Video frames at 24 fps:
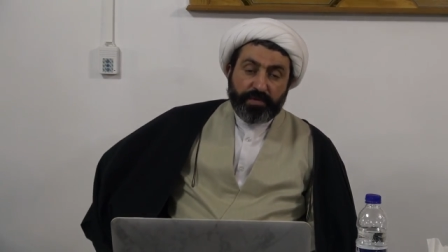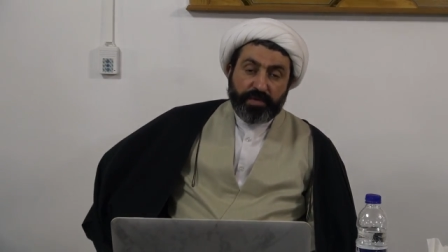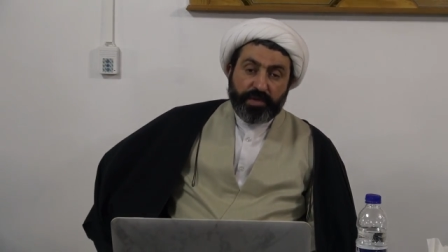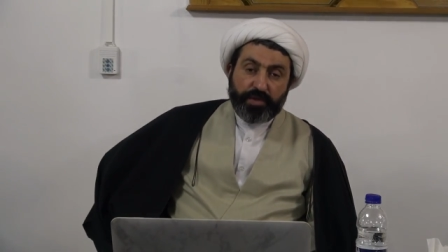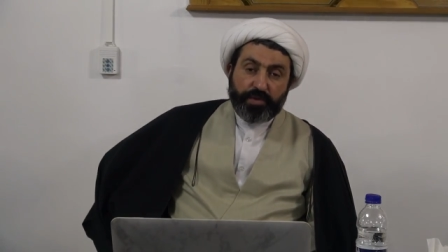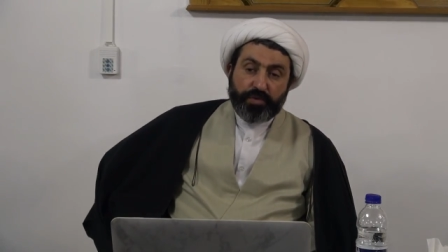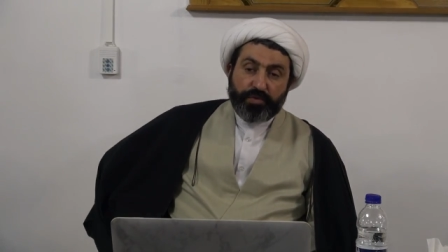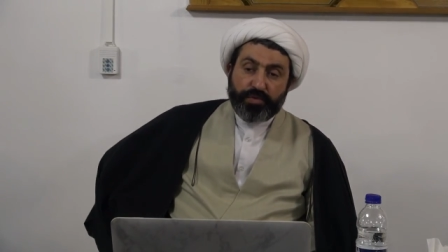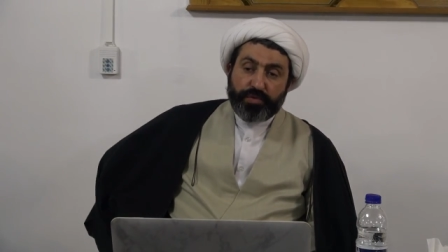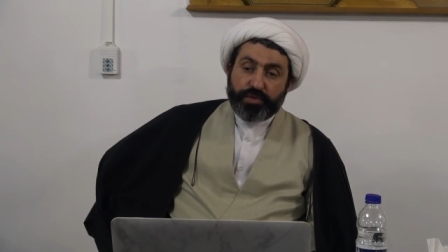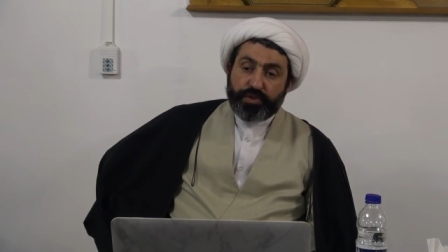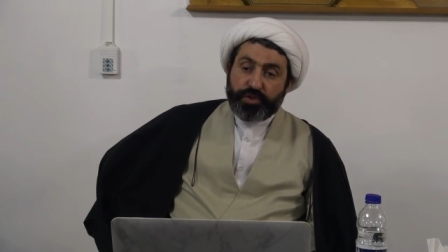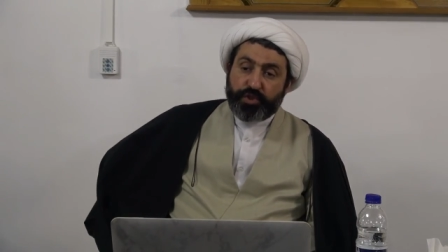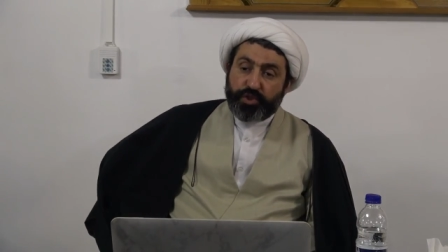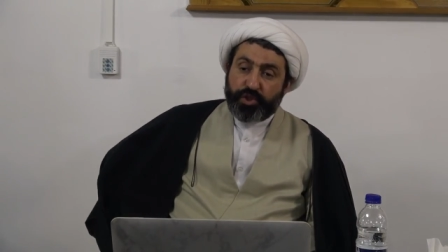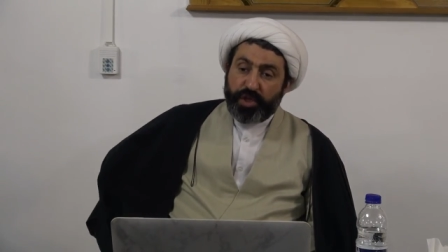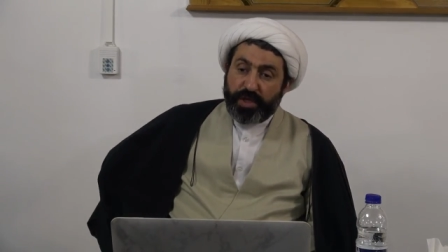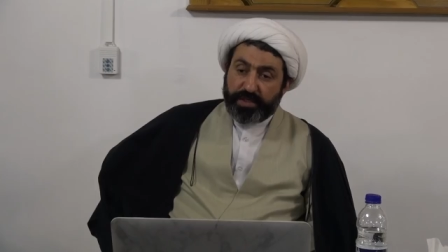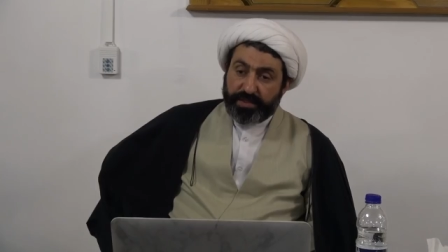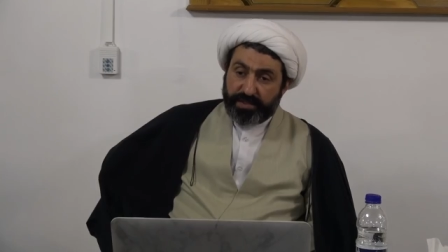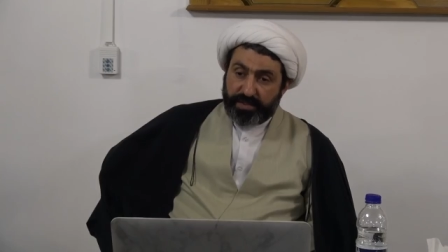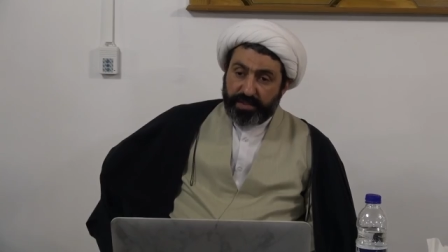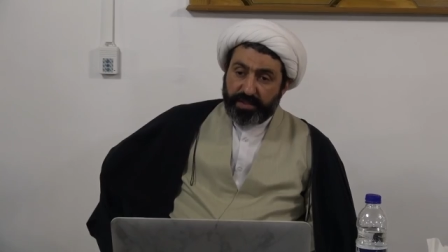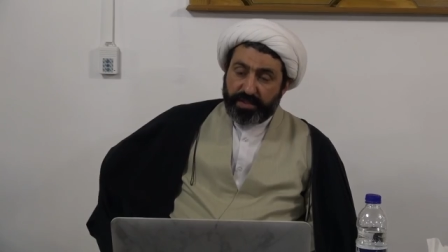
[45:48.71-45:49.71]
you use
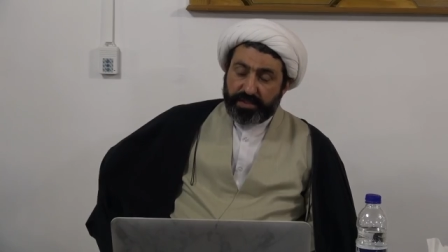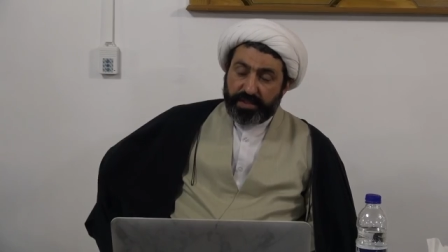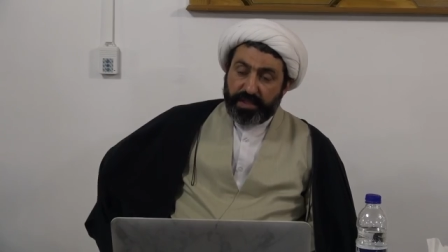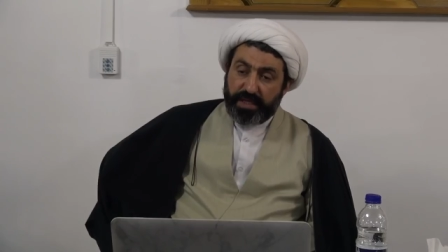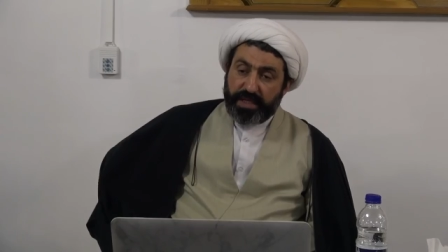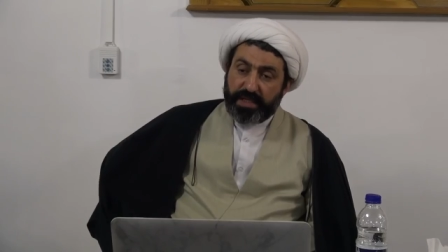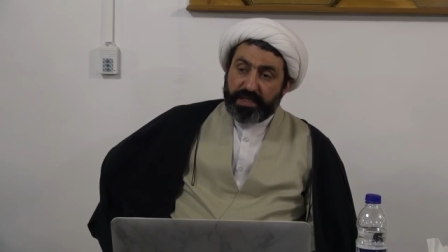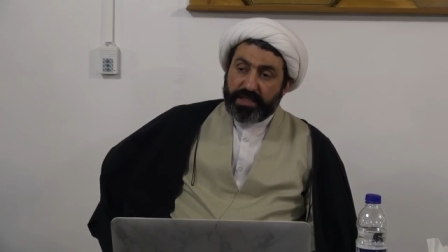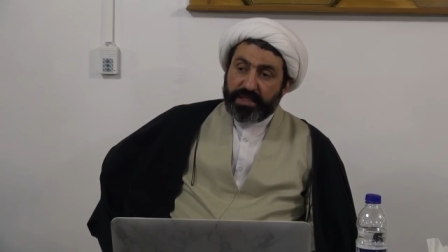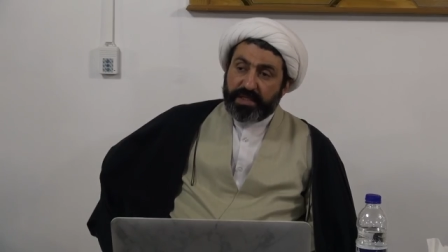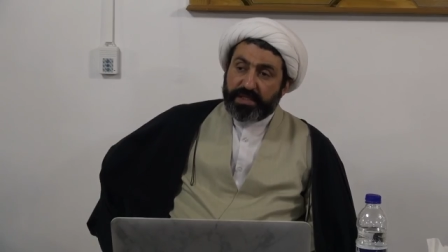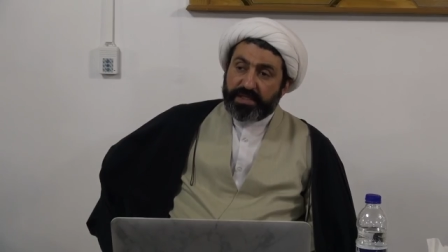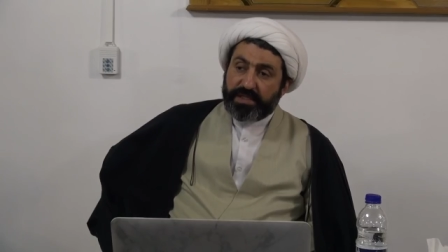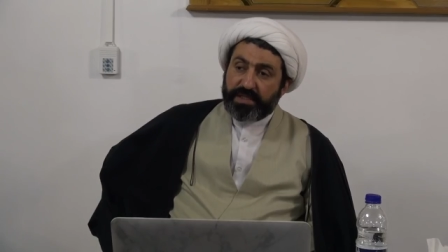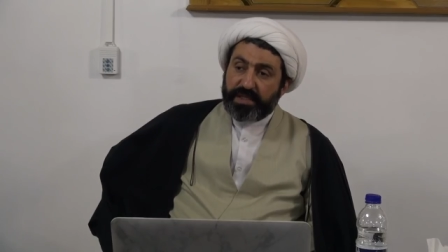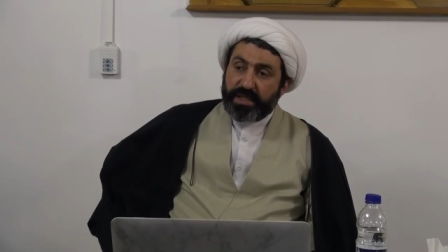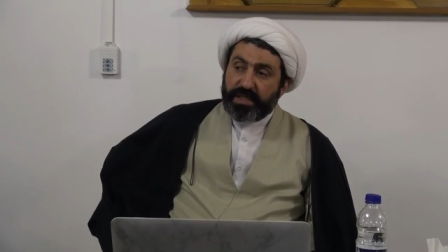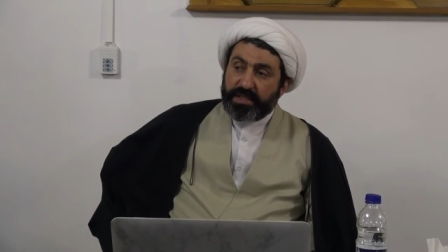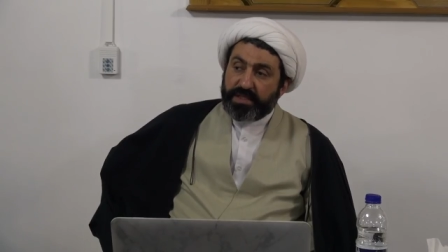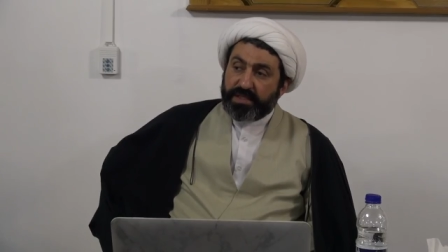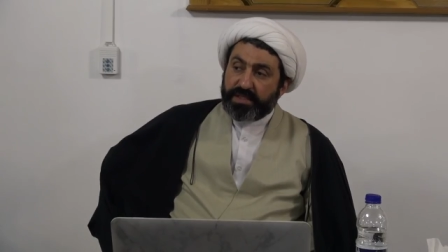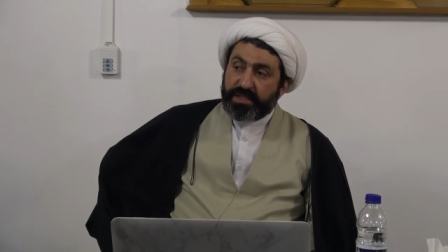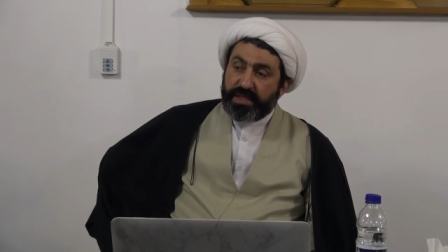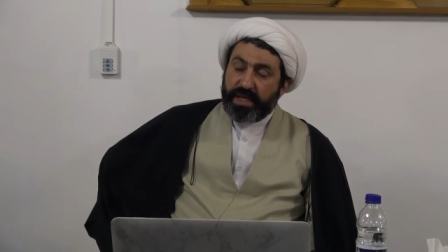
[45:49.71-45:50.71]
justice in the
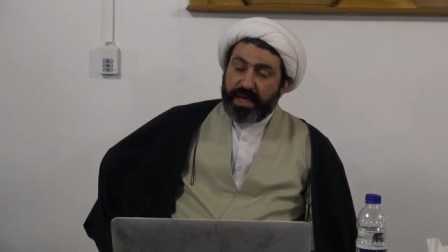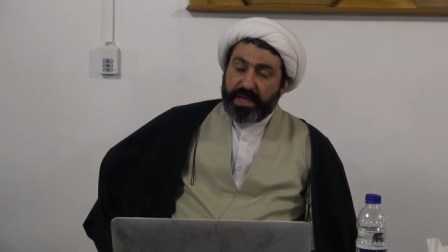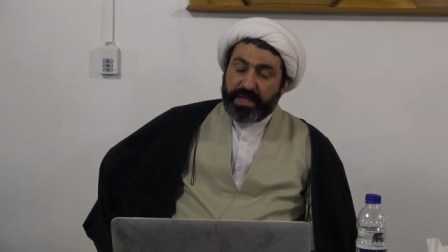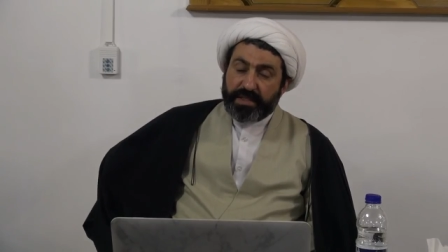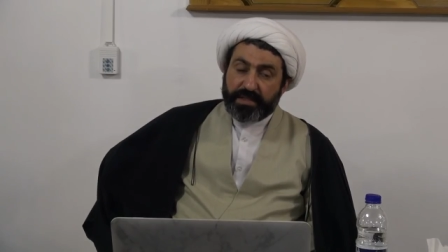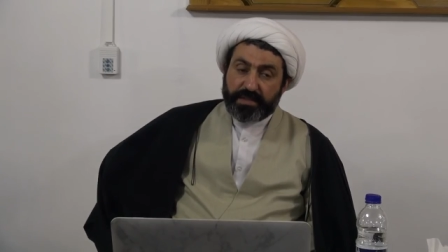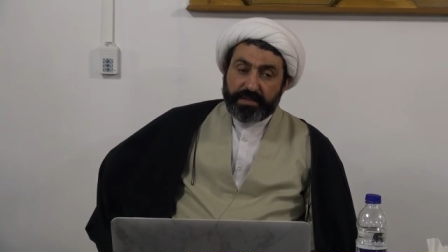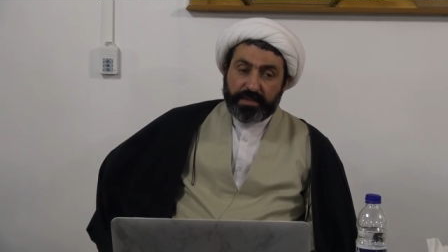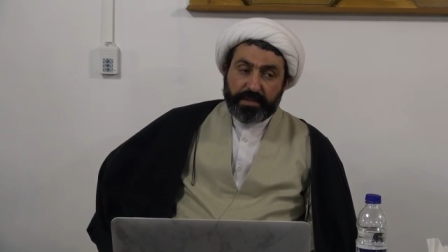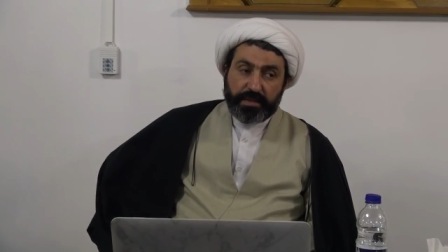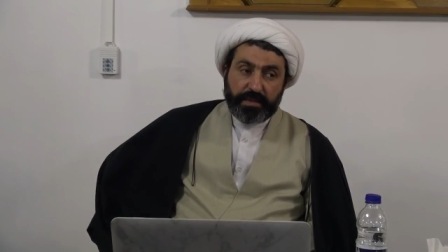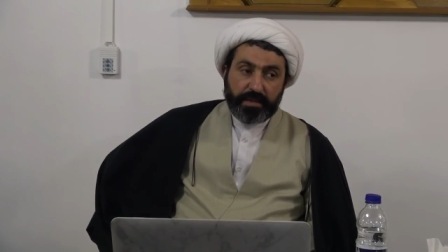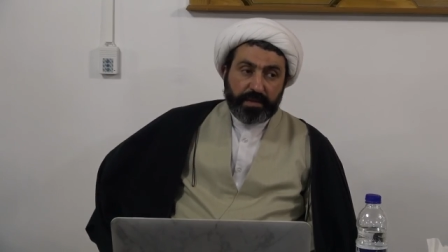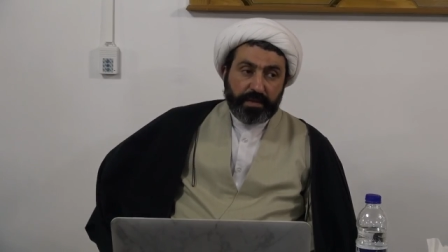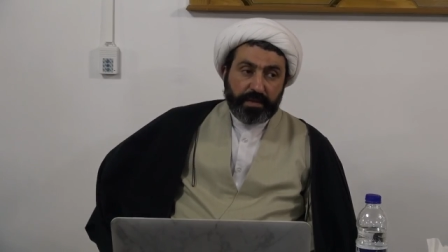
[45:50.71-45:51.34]
sense that